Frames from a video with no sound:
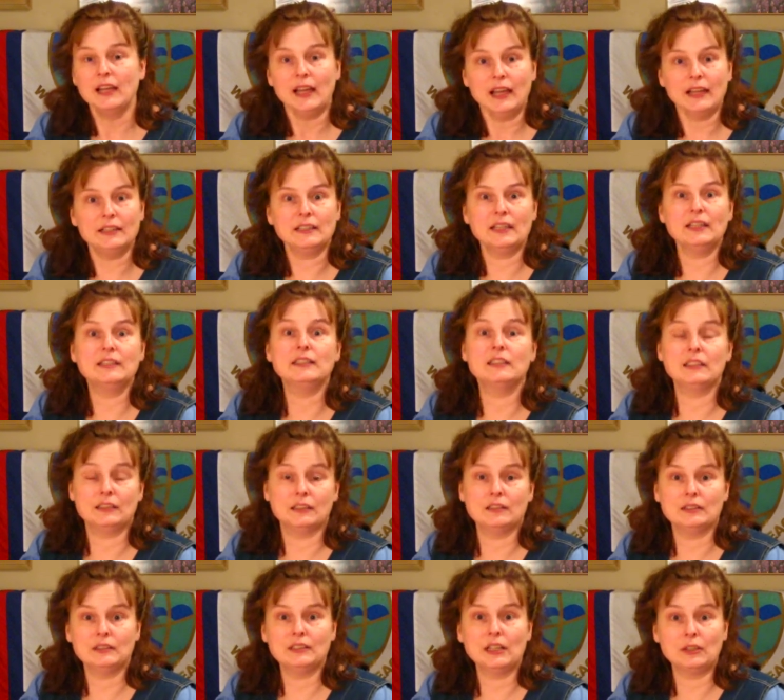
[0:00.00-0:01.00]
And the
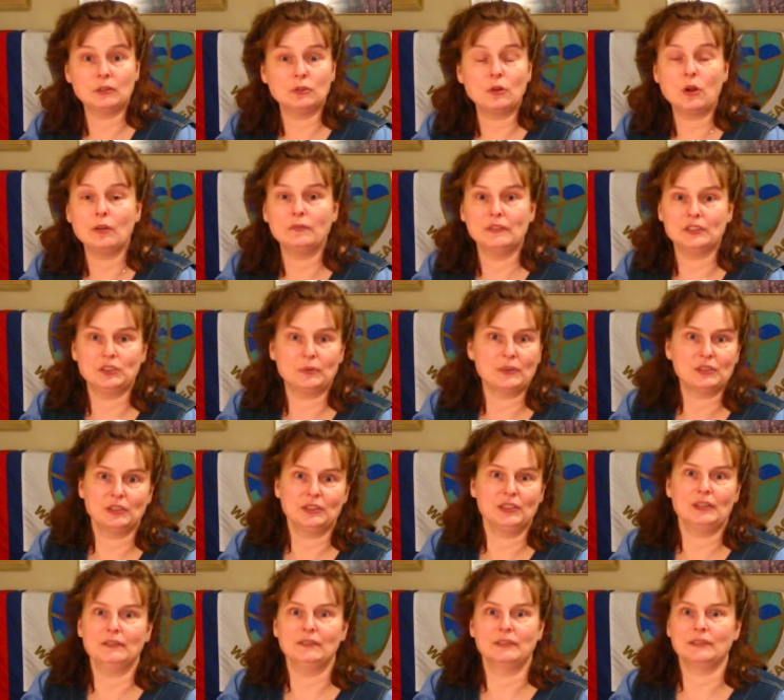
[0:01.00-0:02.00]
Yanukovych
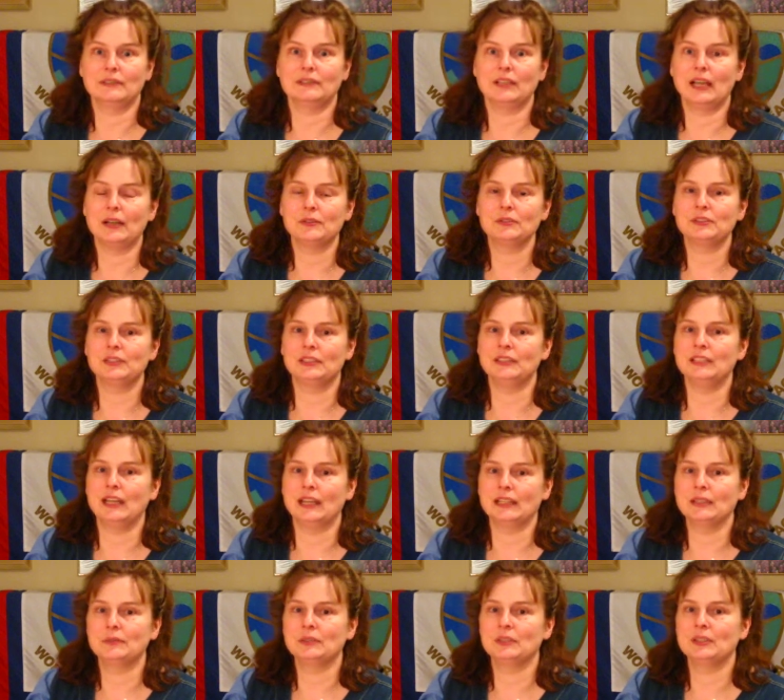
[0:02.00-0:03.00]
wasn't even ousted
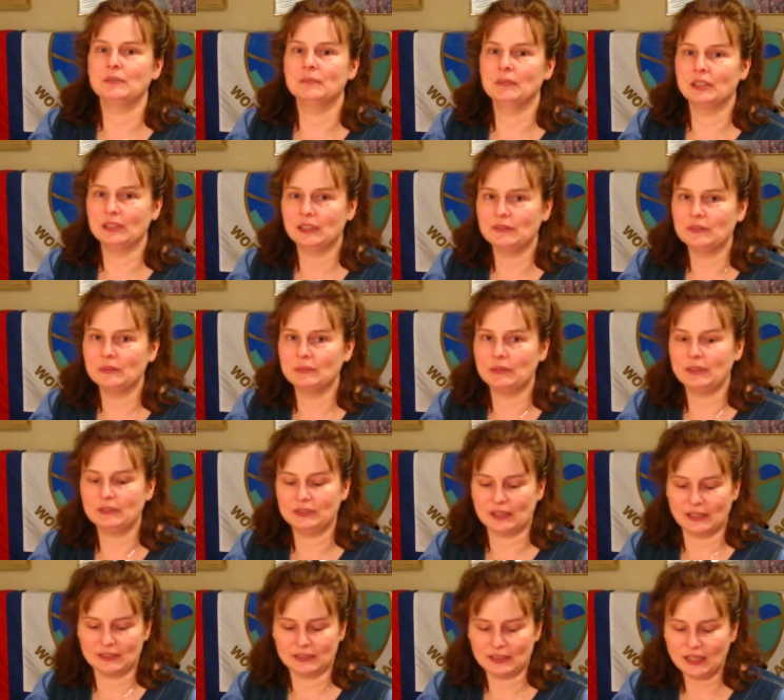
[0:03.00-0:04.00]
yet. It was in the middle of the
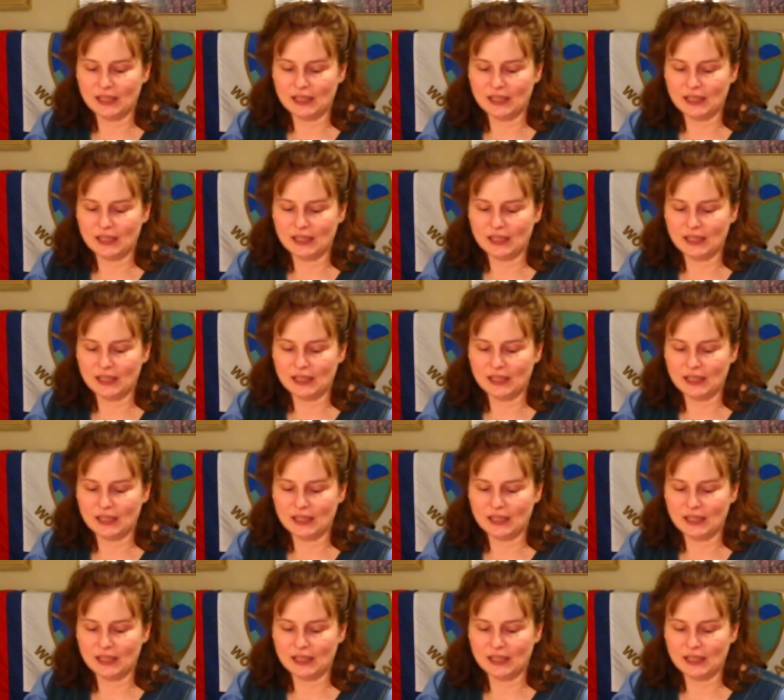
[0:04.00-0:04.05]
protest.